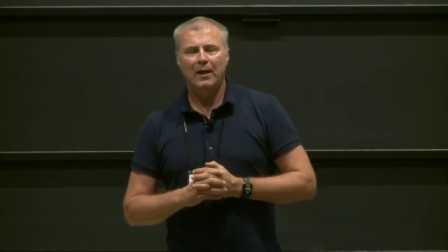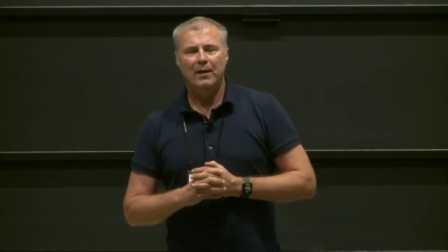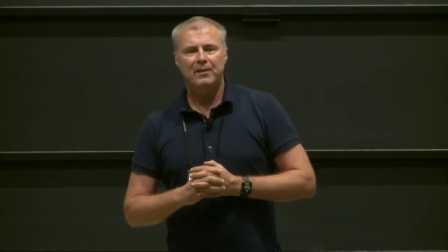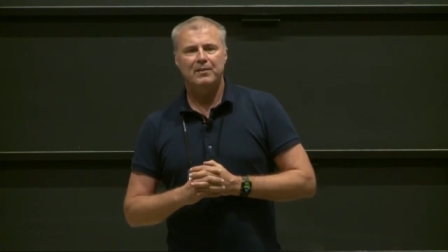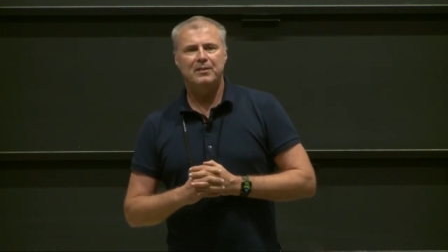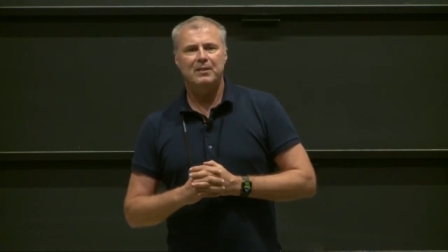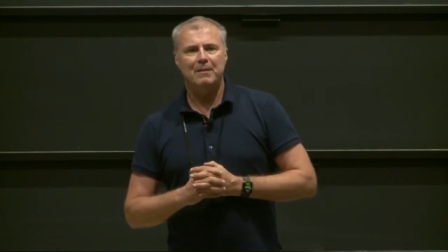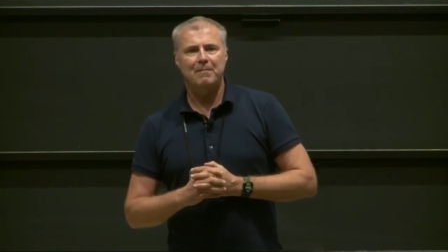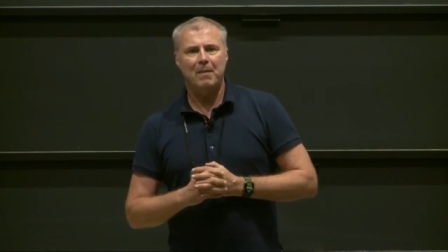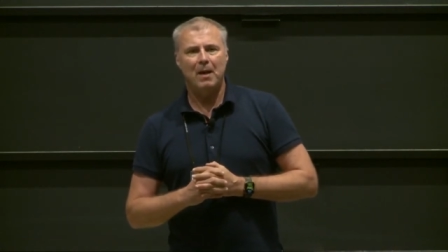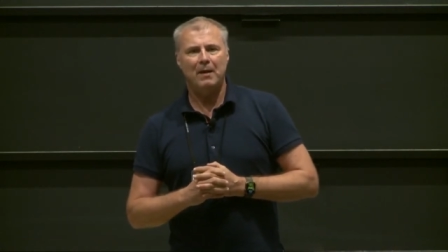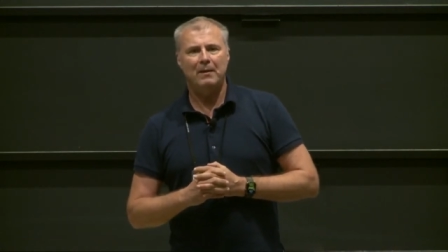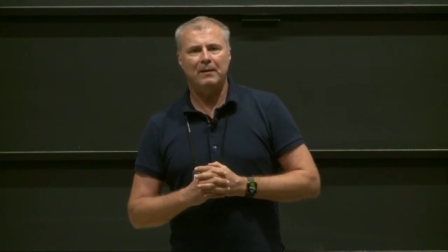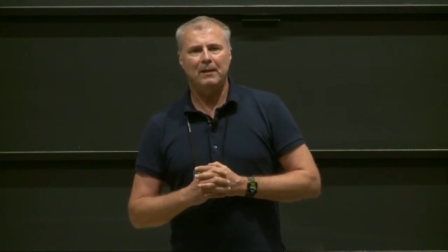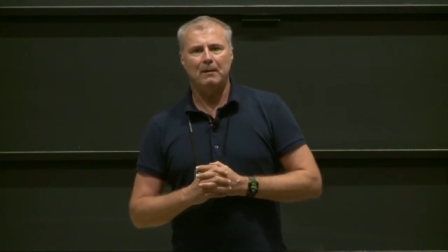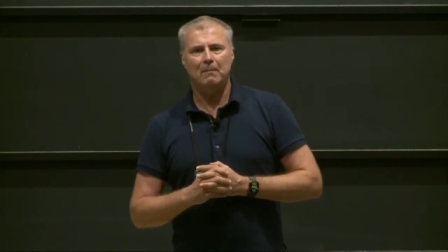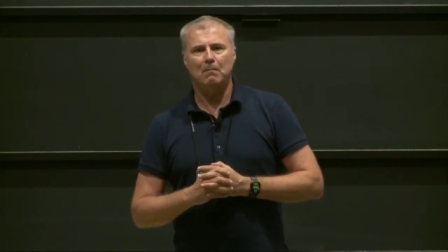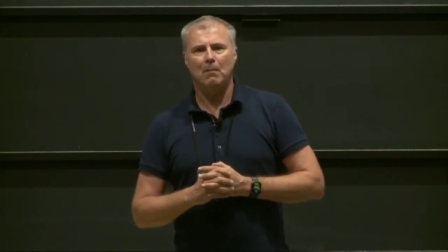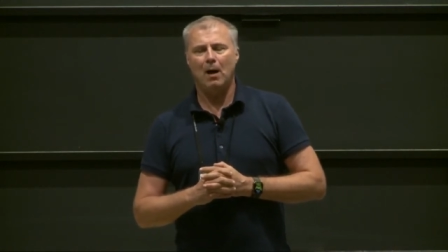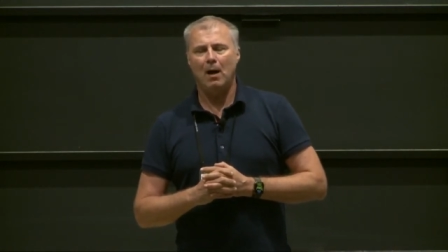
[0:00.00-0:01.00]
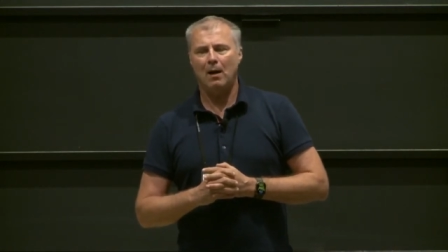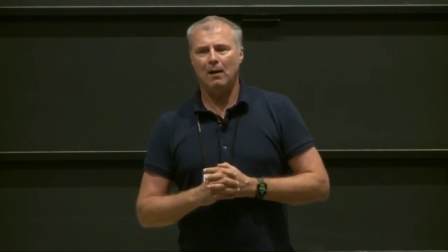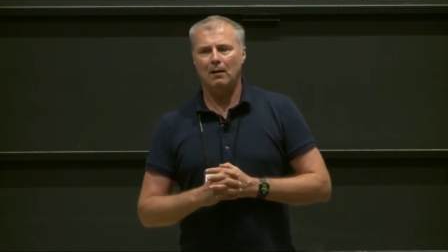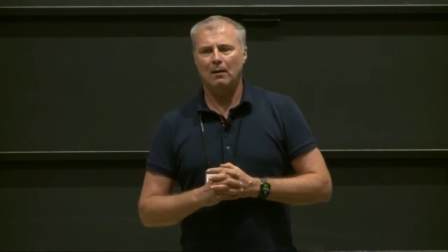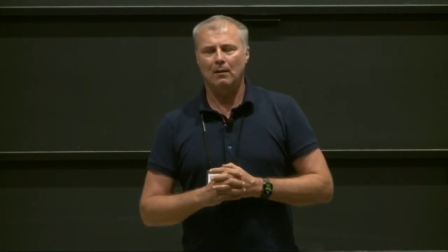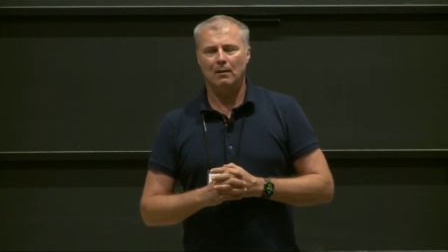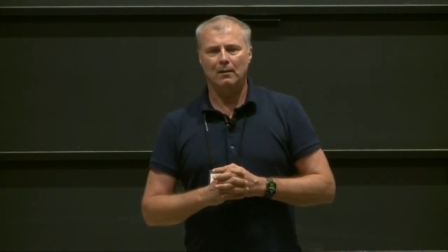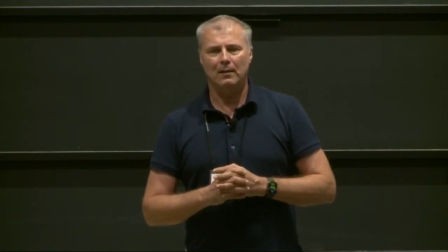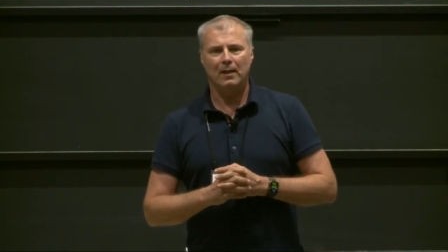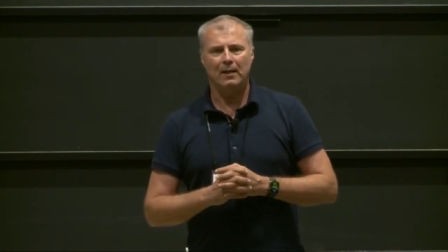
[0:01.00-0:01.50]
semantic
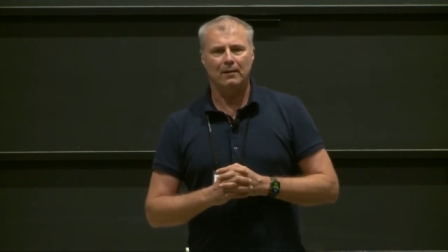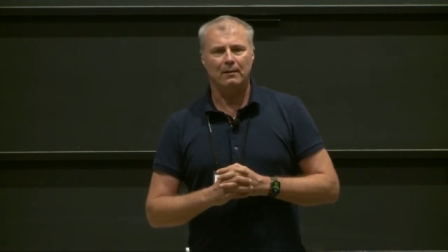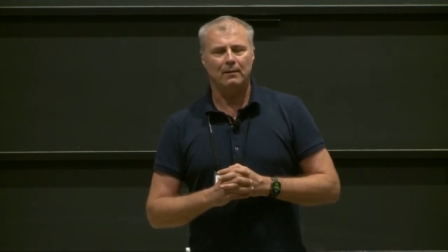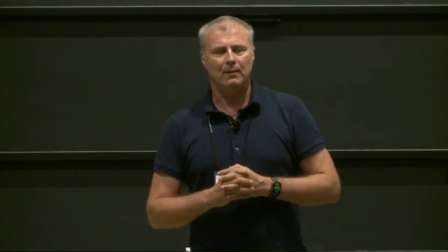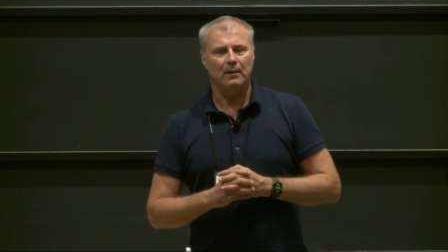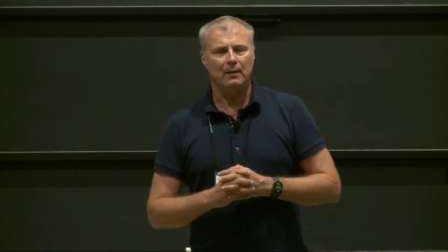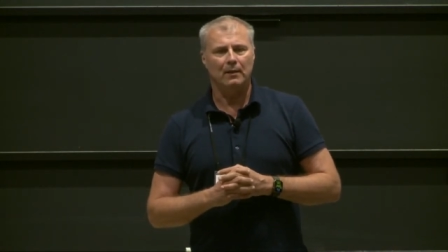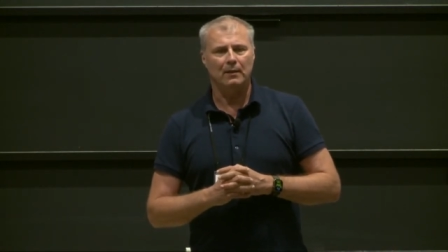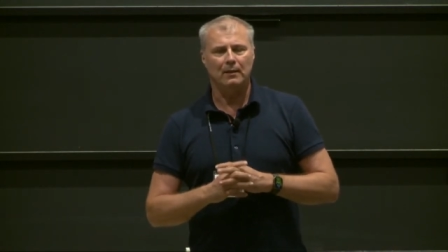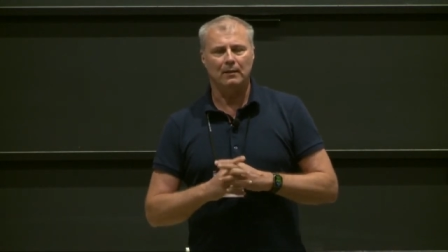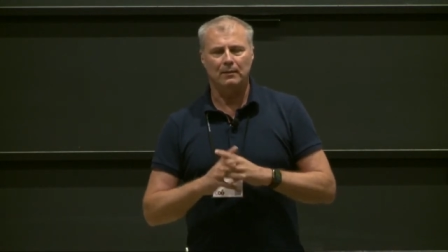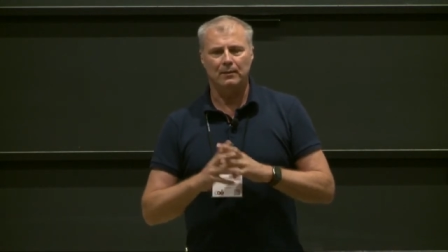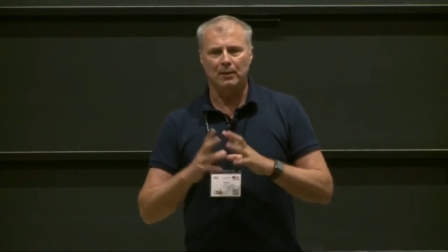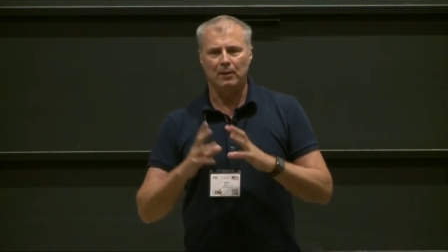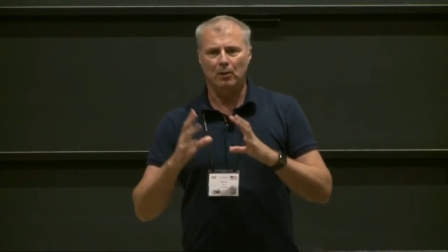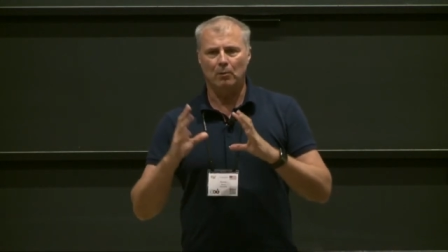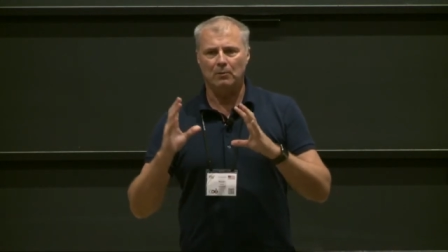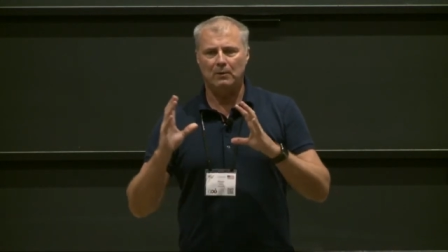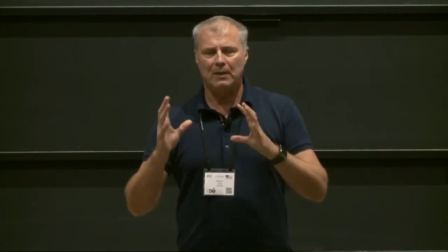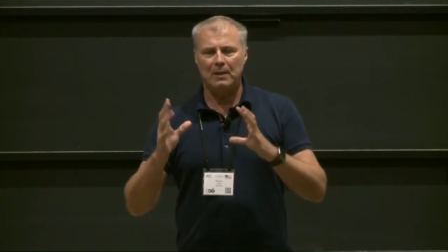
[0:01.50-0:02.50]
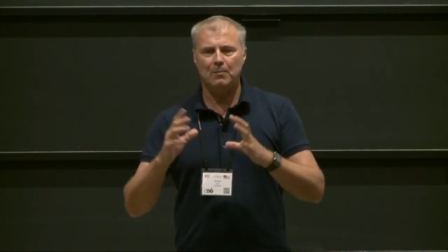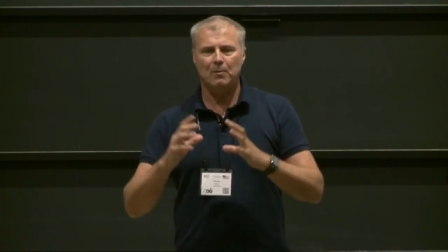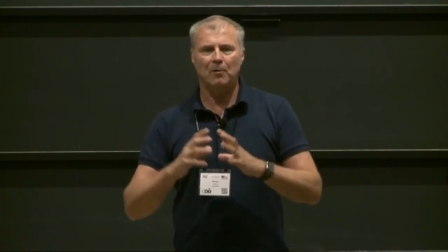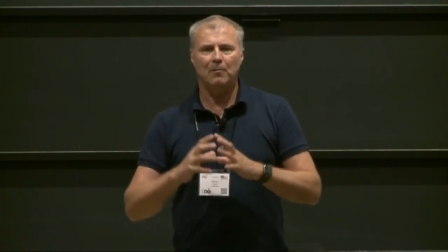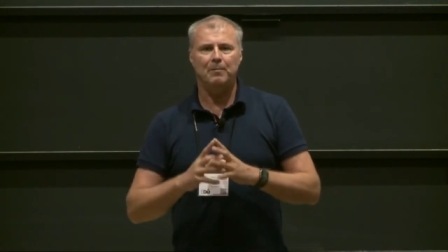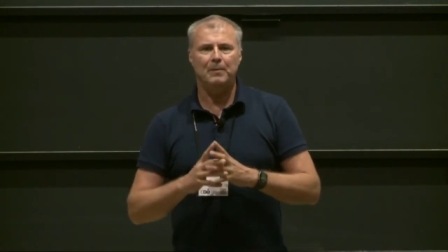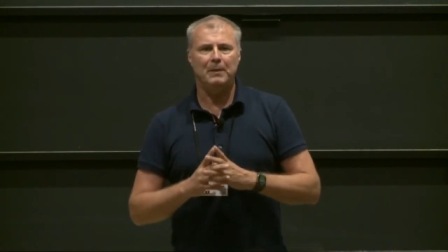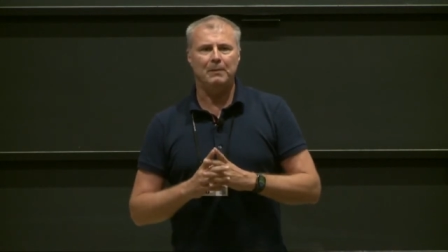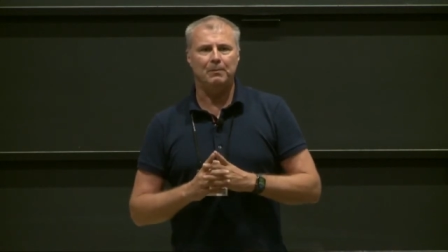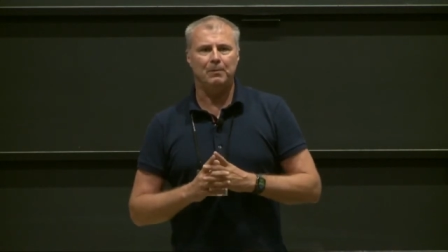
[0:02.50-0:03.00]
model that, team
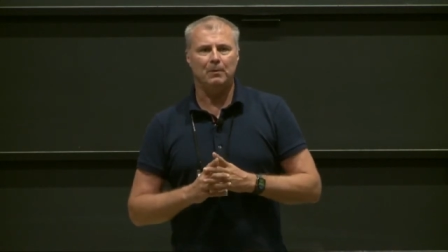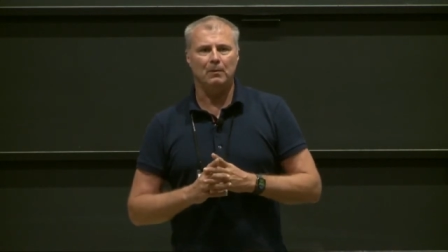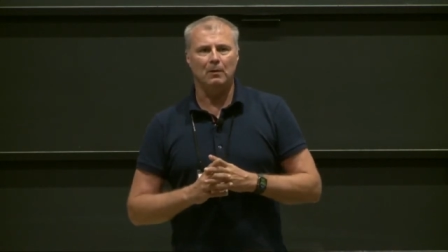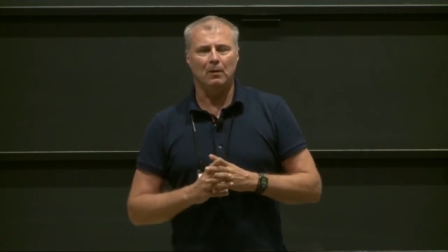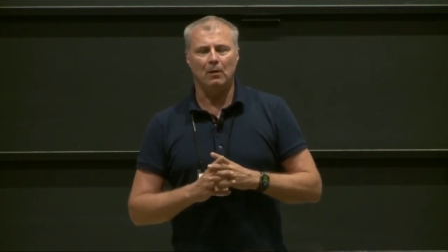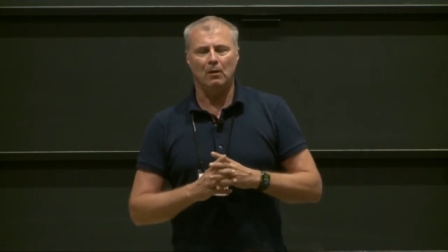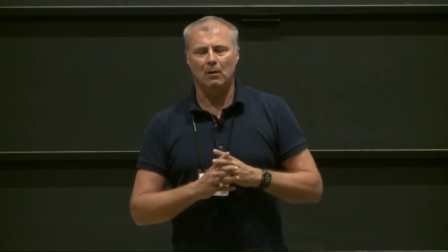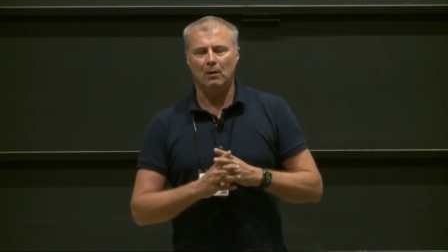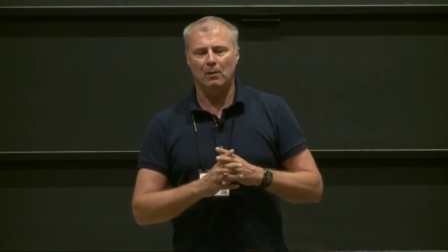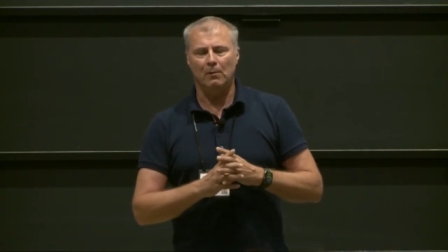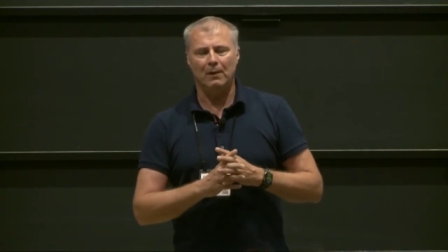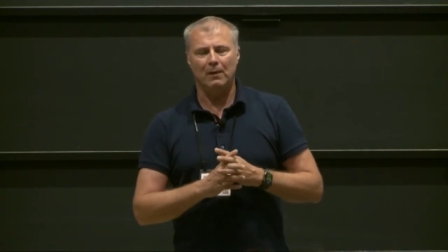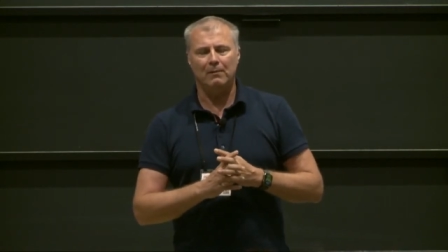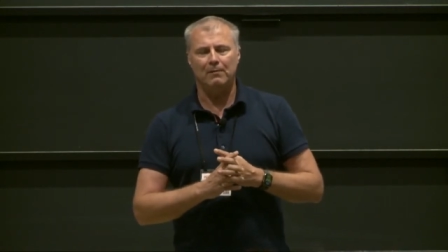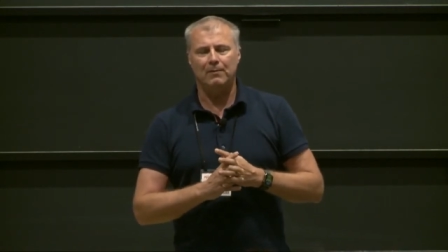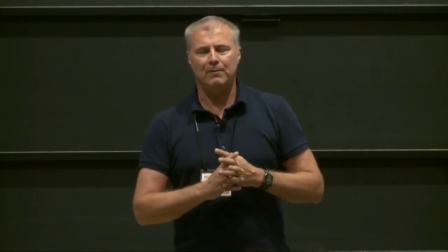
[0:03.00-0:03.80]
of people all the way